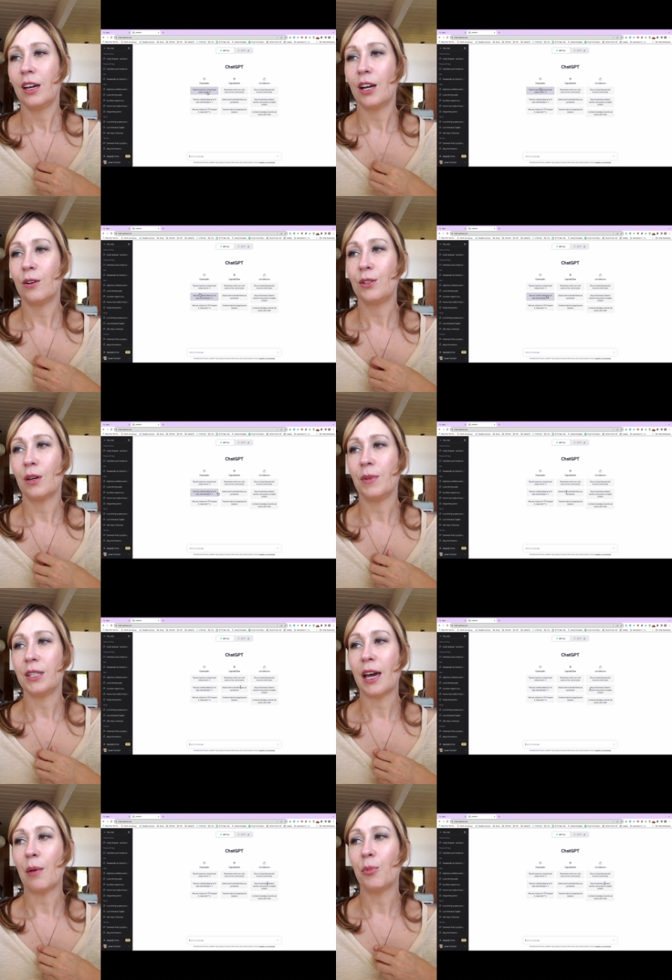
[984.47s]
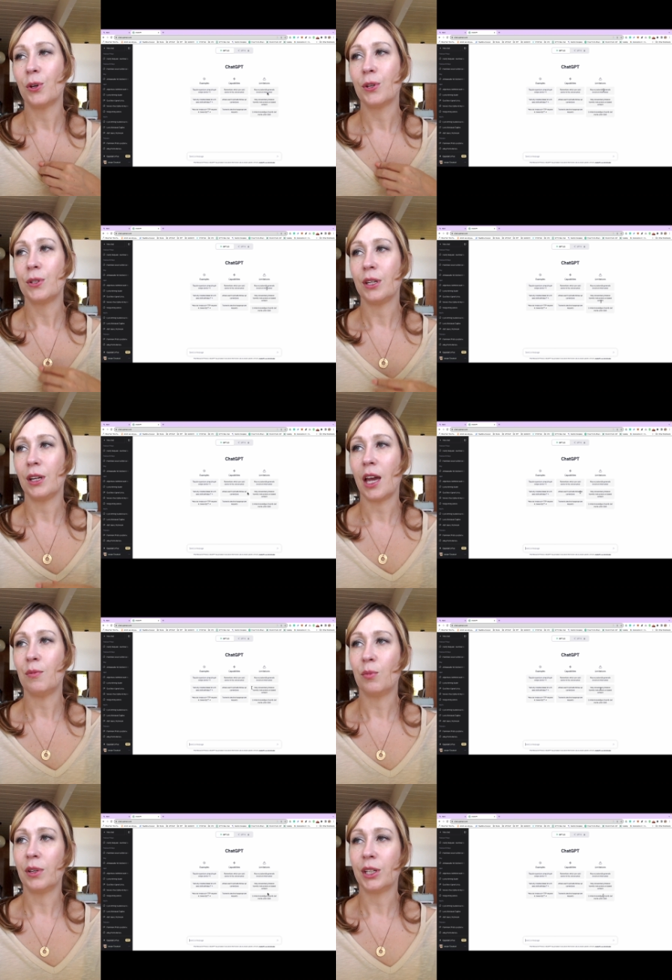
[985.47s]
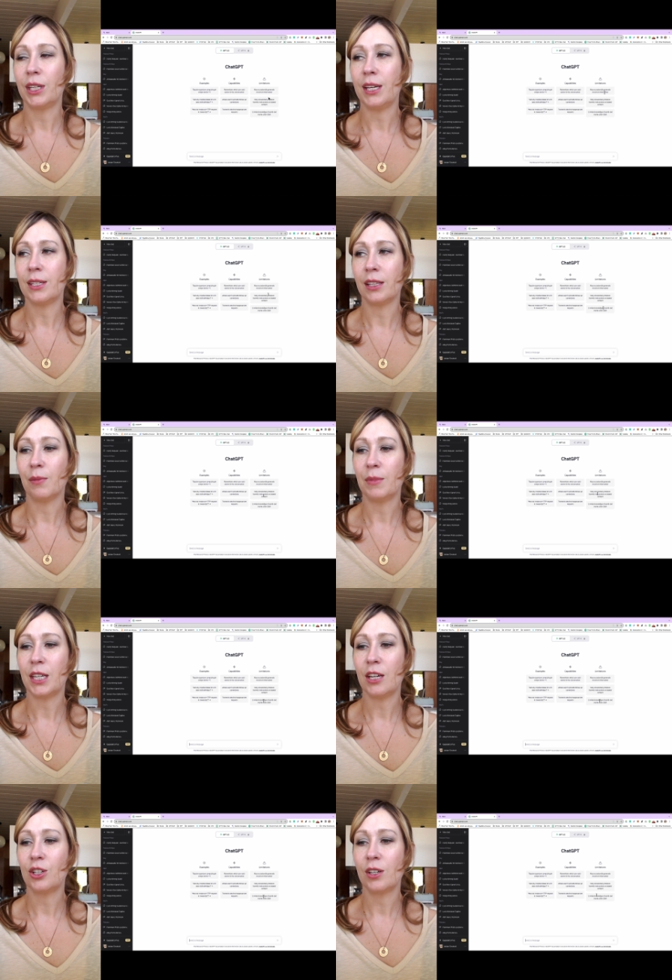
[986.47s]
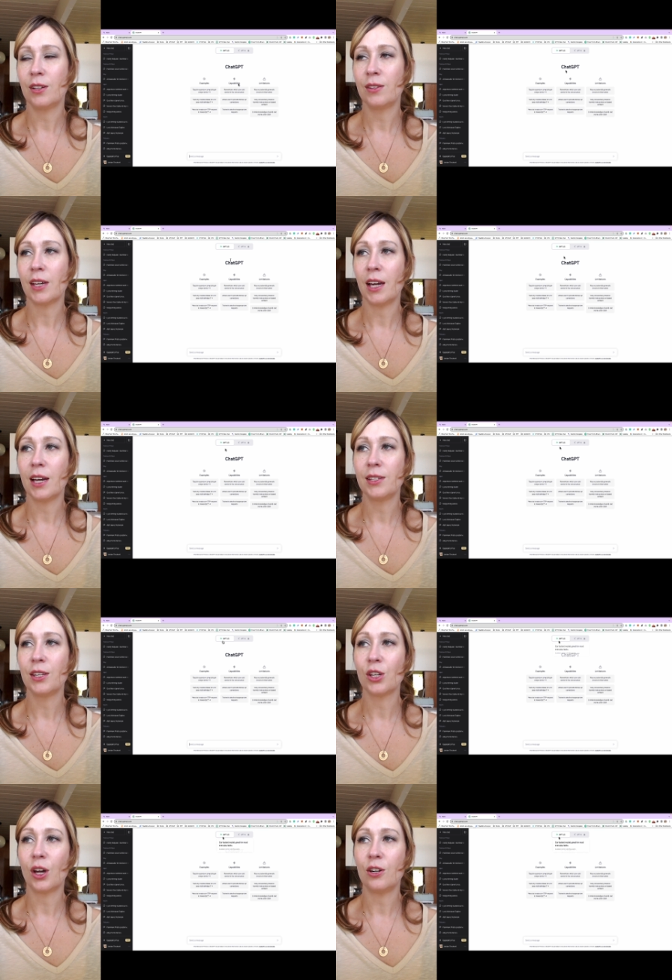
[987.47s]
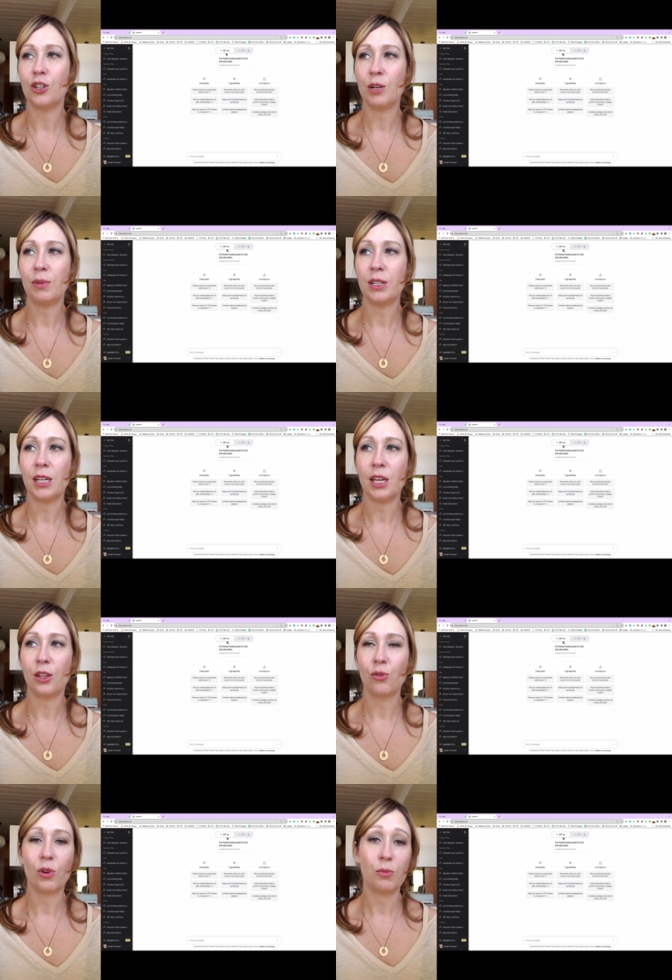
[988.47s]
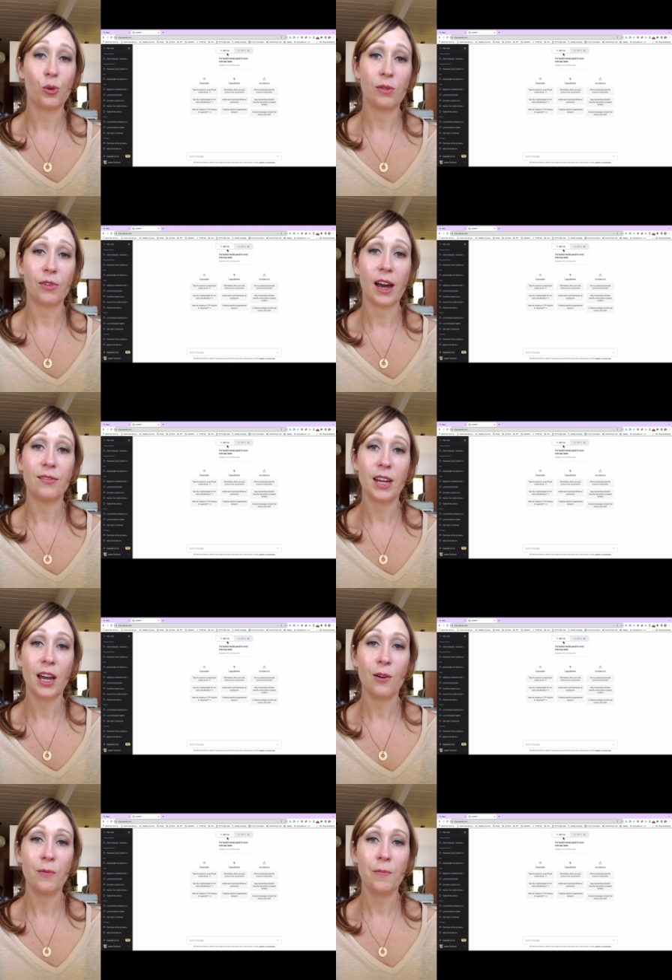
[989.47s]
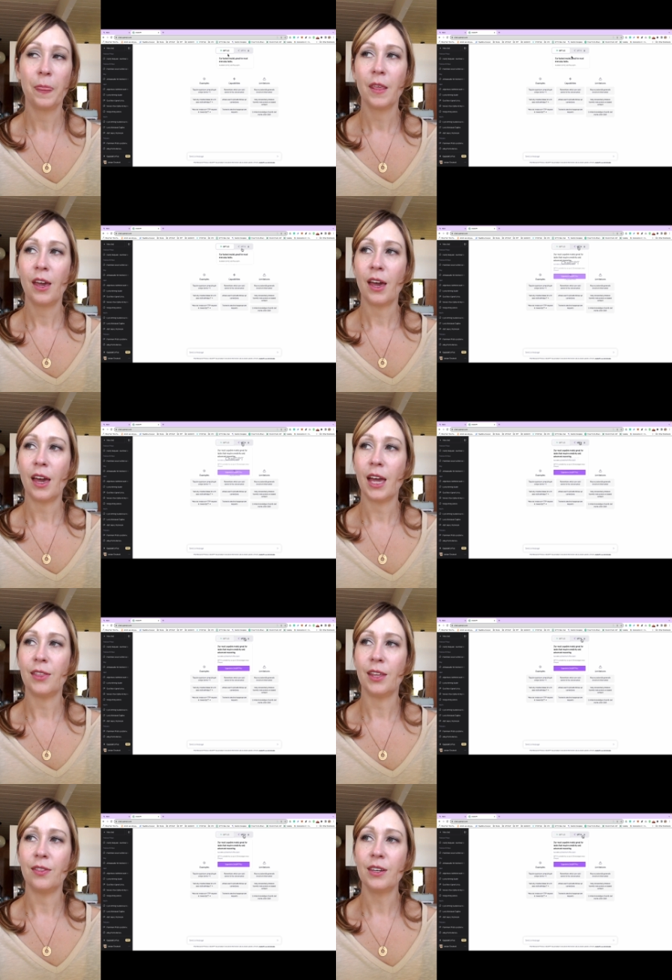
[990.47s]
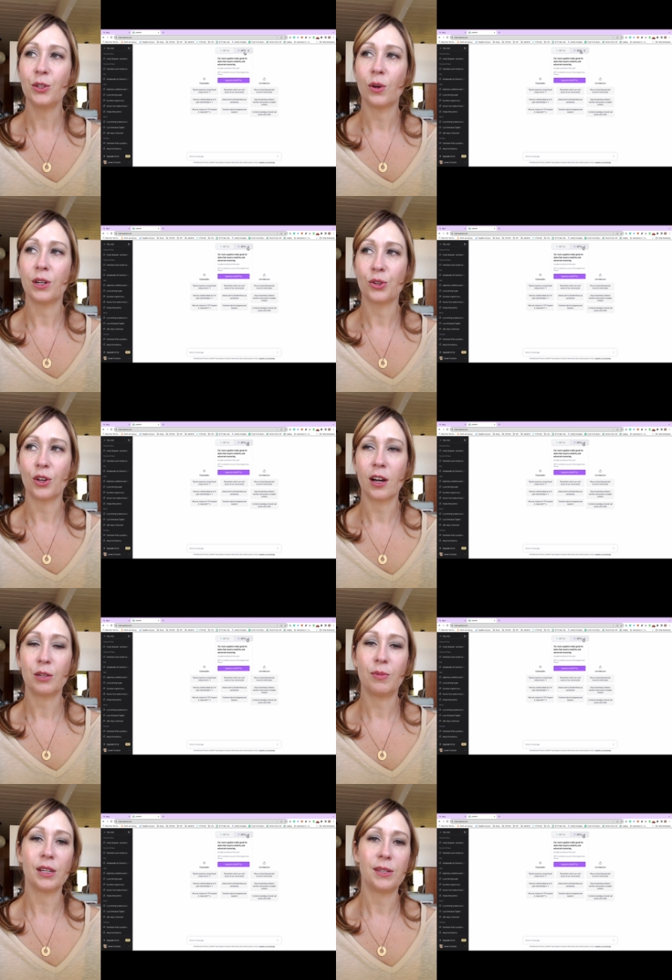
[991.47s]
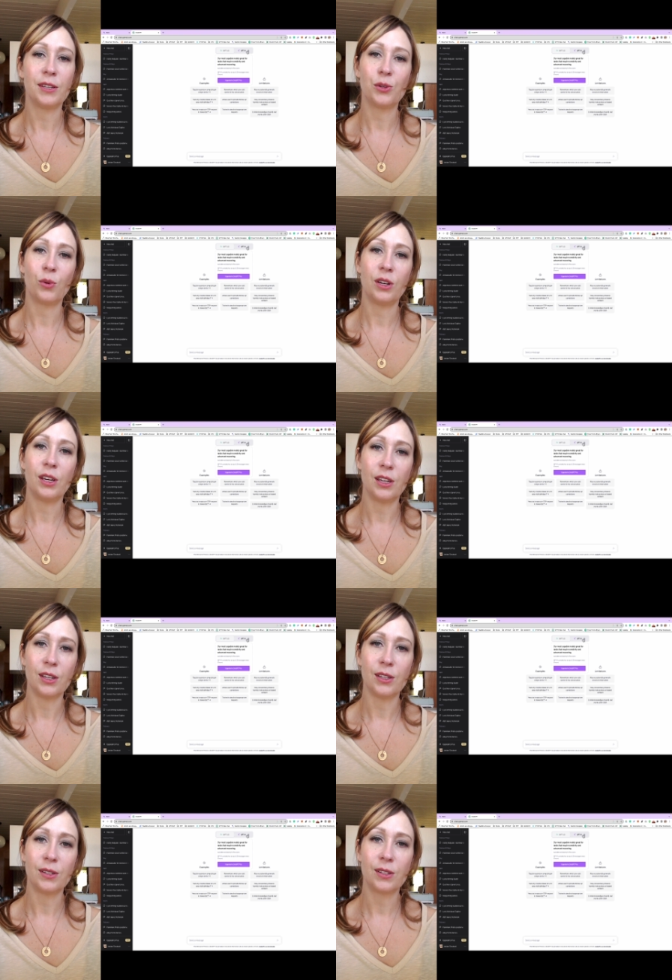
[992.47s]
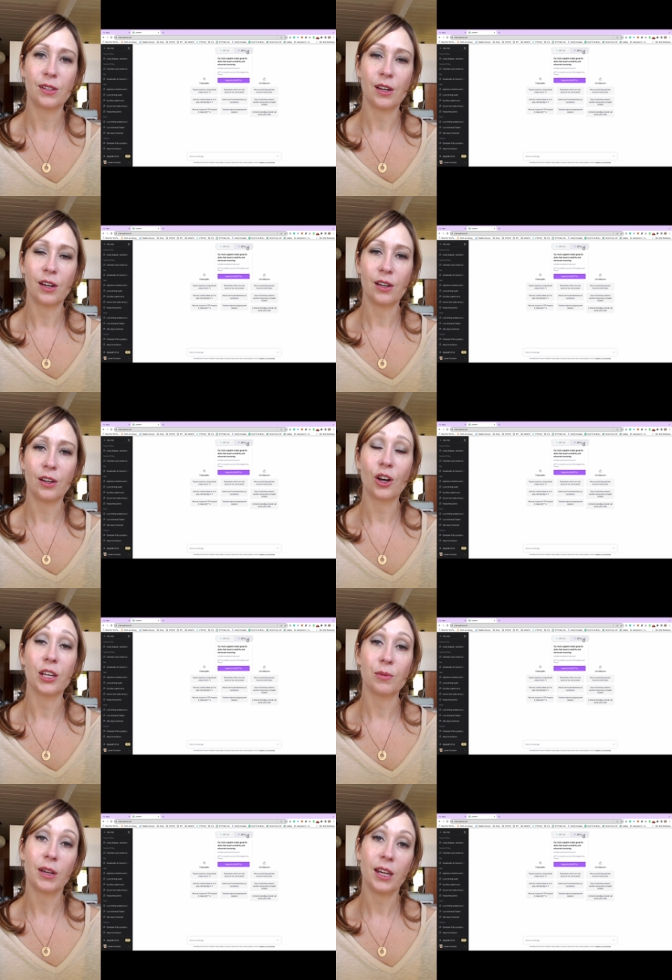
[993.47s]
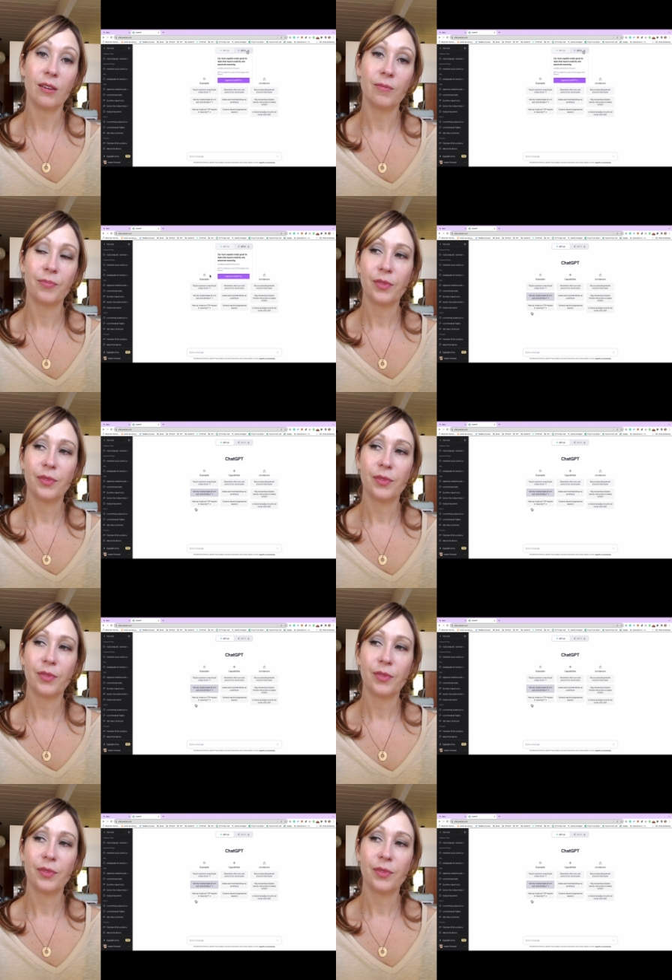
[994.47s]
Here's some examples and capabilities and limitations. I guess it's on G P T three point five now, and then this one is locked because this one is uh, it costs money.